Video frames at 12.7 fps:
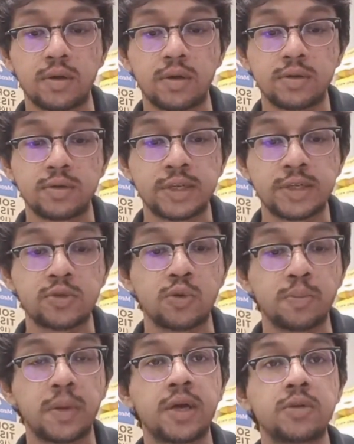says
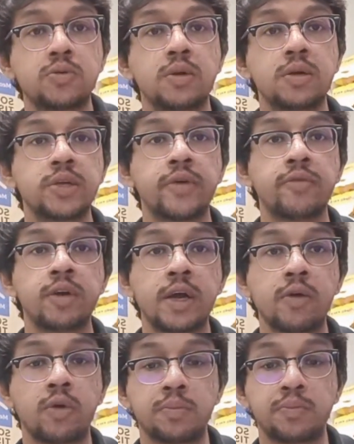goodbye to the traveler
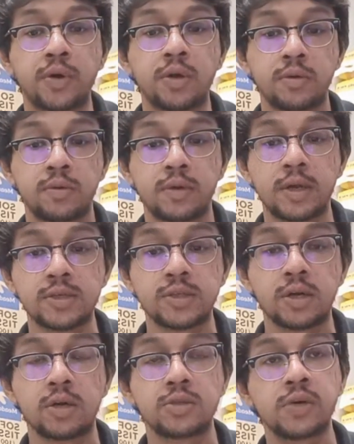at one point as
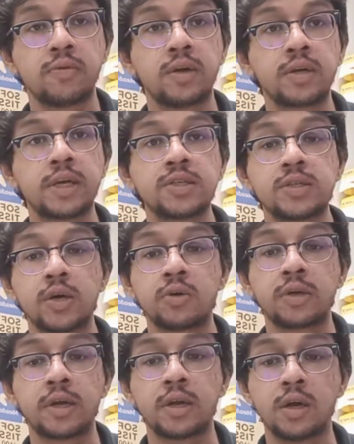the traveler gets down
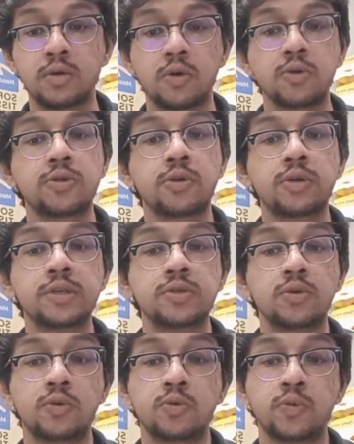and goes on his
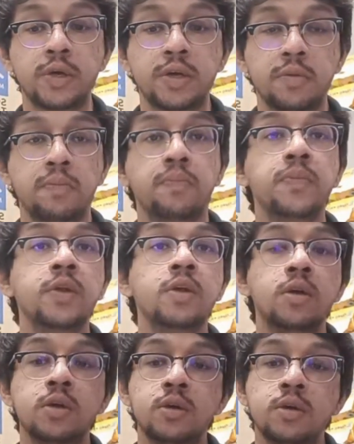own way.
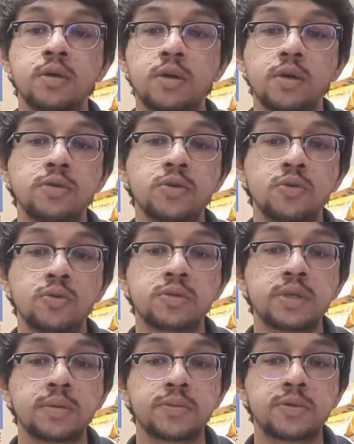So
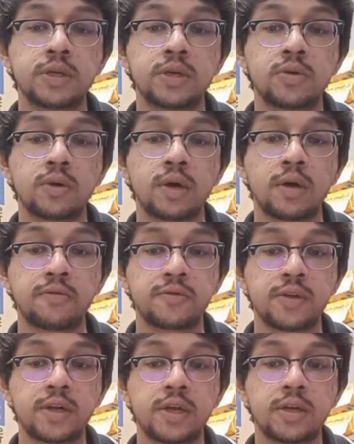
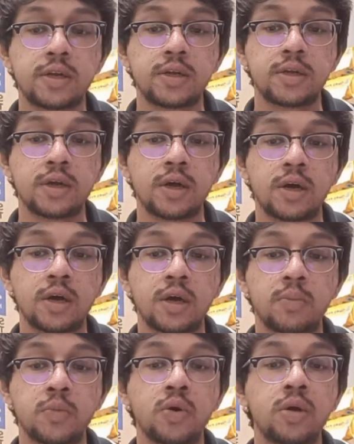after that,
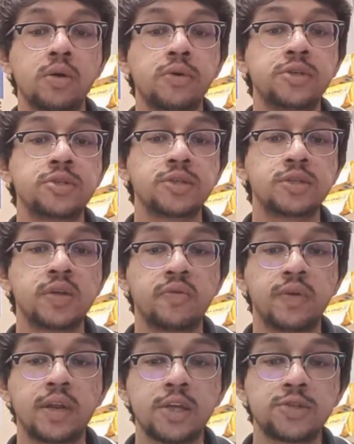Mohan reaches the
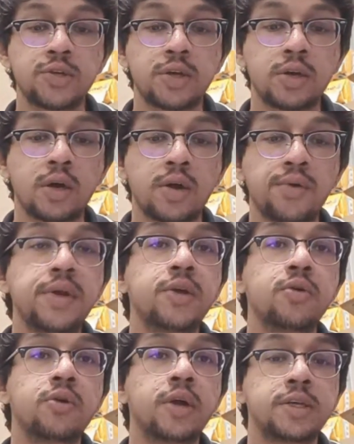village and
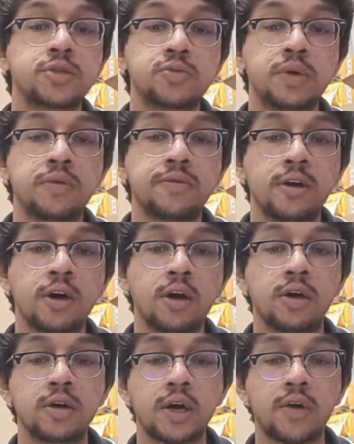reunites with
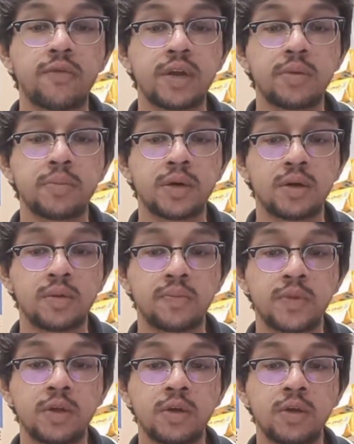Kaverima.
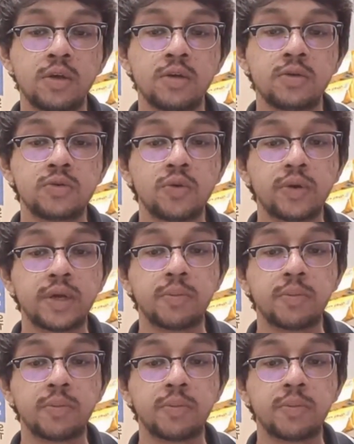So he